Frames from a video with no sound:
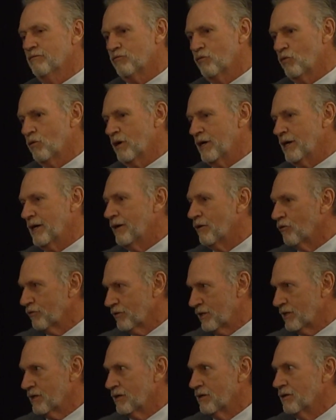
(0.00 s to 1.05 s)
for
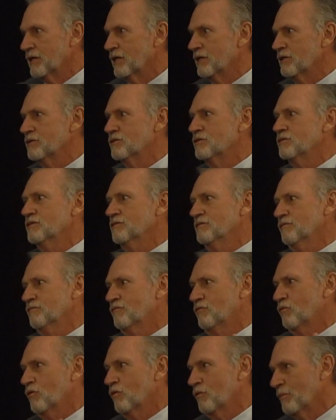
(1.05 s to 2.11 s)
healthcare needs,
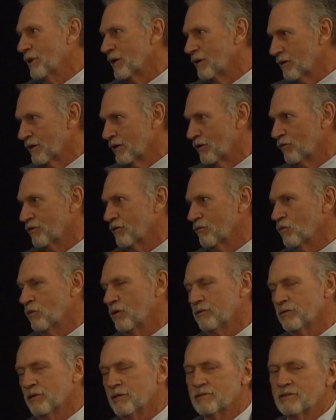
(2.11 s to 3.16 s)
for mental health and
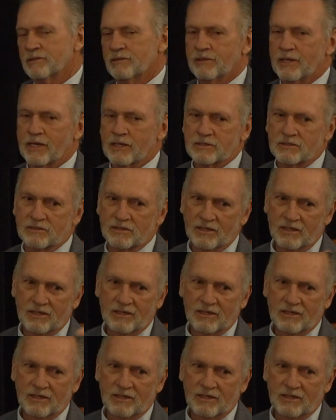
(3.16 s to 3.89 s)
wellness, and that's